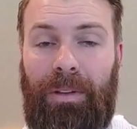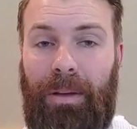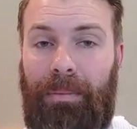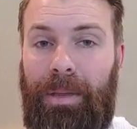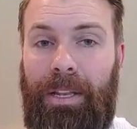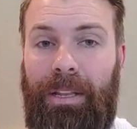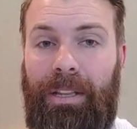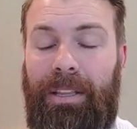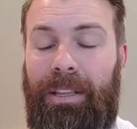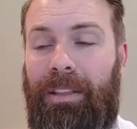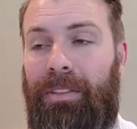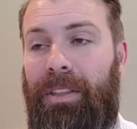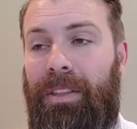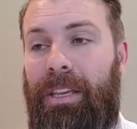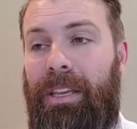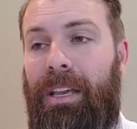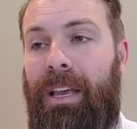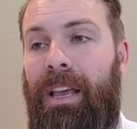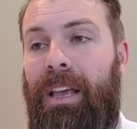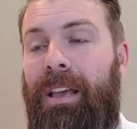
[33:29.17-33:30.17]
I mean, the,
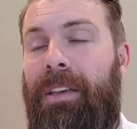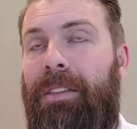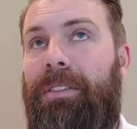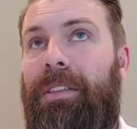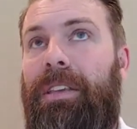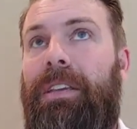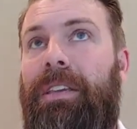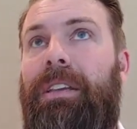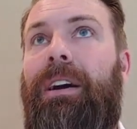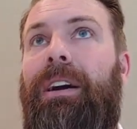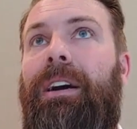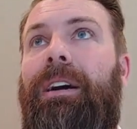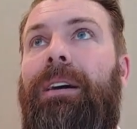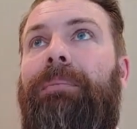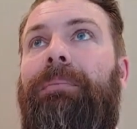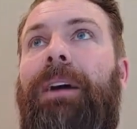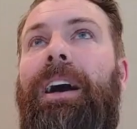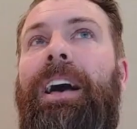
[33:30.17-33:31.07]
the, the, um,